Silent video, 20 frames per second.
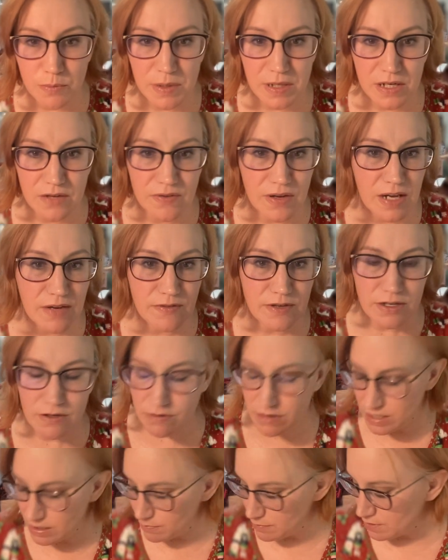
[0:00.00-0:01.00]
bit of heavy
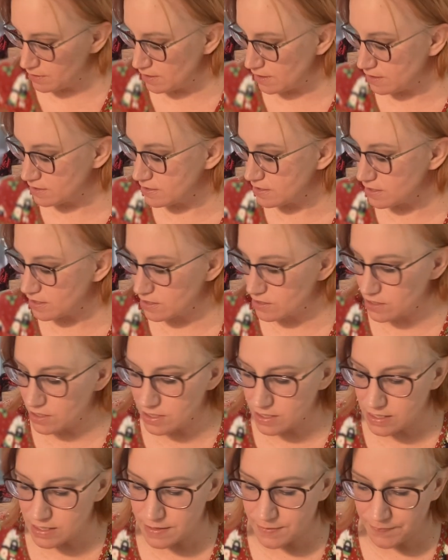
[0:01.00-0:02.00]
cream. Ah,
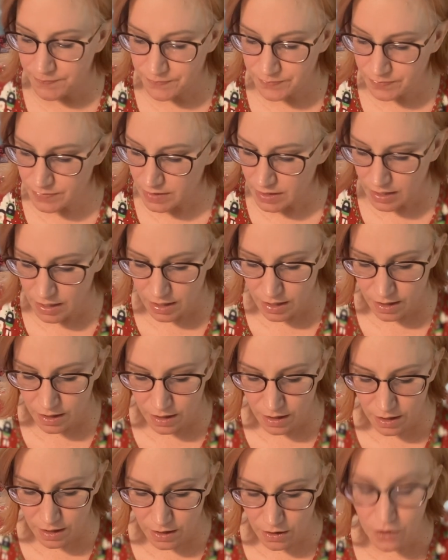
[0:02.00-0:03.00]
delicious.
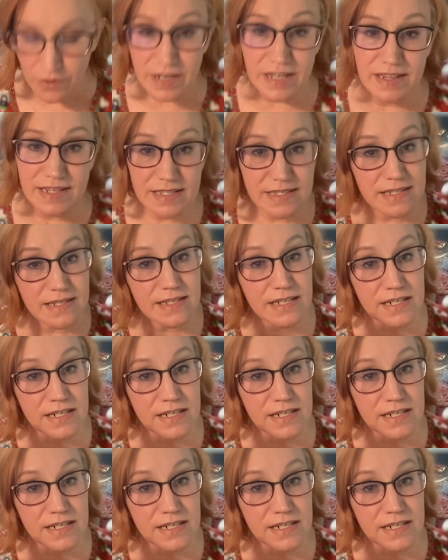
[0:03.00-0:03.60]
Okay, this is